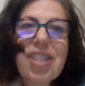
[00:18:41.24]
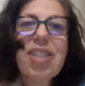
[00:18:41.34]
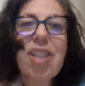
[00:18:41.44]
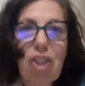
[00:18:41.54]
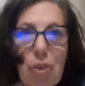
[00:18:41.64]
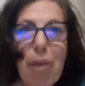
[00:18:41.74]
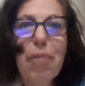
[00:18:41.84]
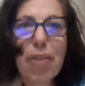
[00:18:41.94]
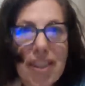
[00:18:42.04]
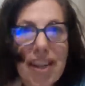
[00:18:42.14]
It sets you
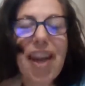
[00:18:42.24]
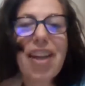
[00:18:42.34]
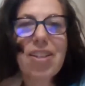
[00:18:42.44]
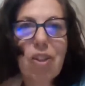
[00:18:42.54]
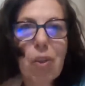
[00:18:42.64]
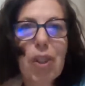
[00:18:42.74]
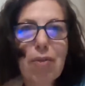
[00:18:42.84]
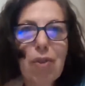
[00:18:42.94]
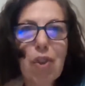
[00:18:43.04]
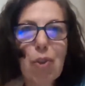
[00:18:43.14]
up for the day. So it
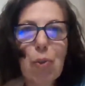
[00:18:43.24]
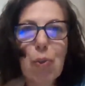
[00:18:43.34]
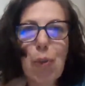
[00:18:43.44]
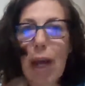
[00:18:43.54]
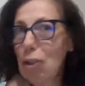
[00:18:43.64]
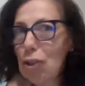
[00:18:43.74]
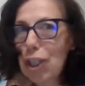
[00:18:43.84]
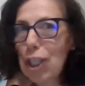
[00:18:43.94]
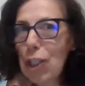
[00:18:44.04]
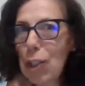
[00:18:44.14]
gives you
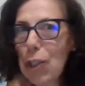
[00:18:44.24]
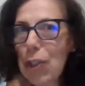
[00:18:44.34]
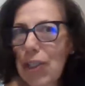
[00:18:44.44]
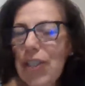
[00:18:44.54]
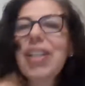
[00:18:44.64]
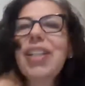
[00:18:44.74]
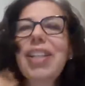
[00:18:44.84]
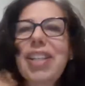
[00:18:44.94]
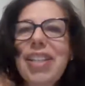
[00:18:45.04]
energy, or?